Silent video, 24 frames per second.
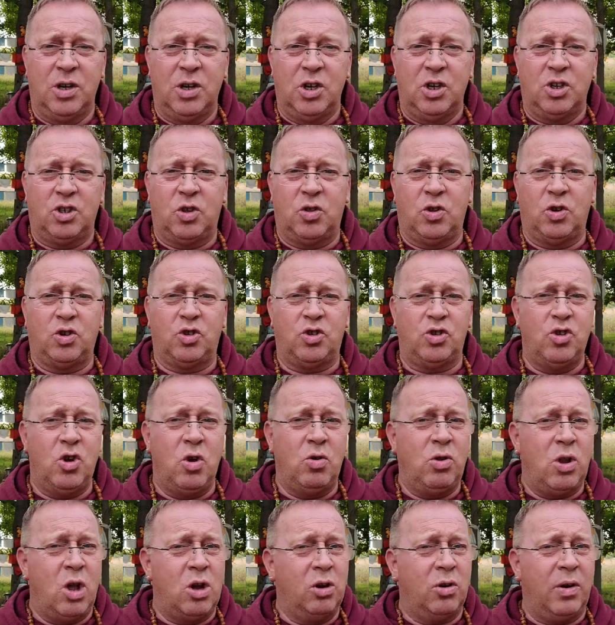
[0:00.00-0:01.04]
So there's no
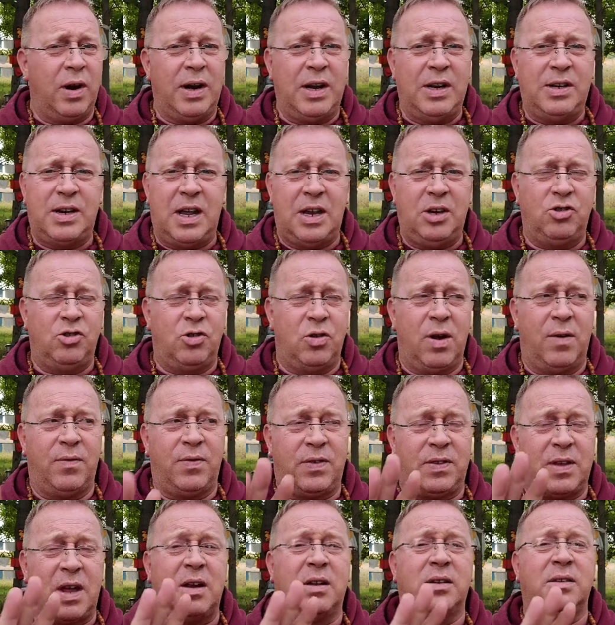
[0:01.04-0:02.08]
longer any danger of
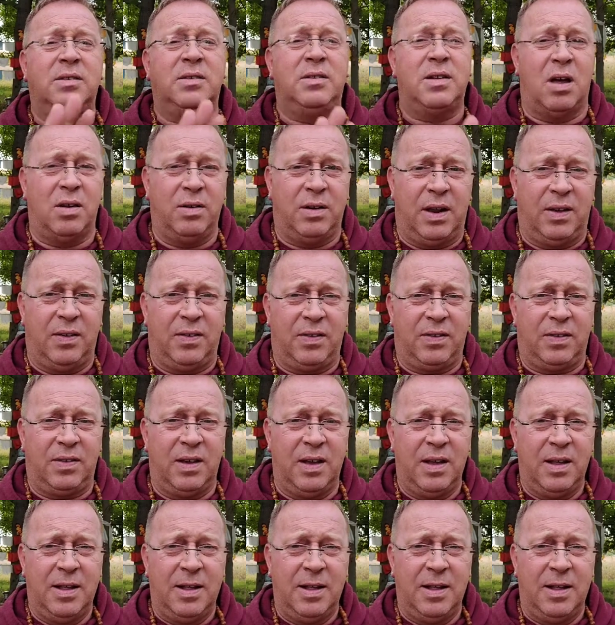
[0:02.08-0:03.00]
subtle dullness.